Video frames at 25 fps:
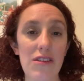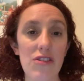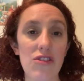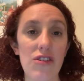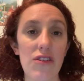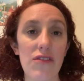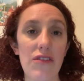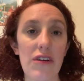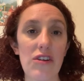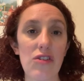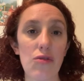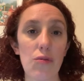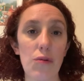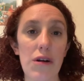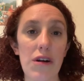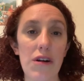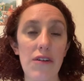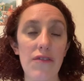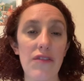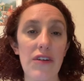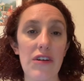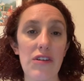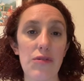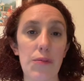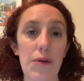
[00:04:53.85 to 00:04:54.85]
So you've got
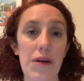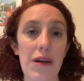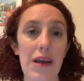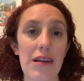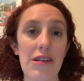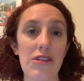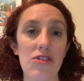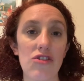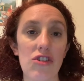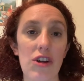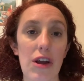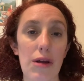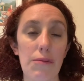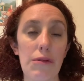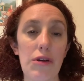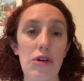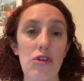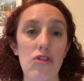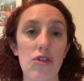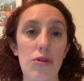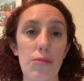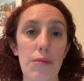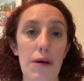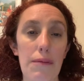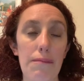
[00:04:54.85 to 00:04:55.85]
Twitter, Facebook, Instagram,
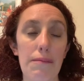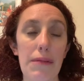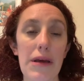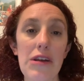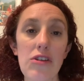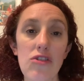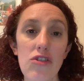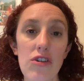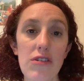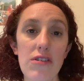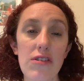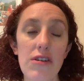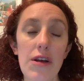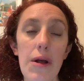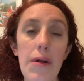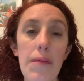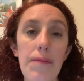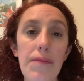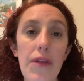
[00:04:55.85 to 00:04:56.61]
YouTube, and Pinterest.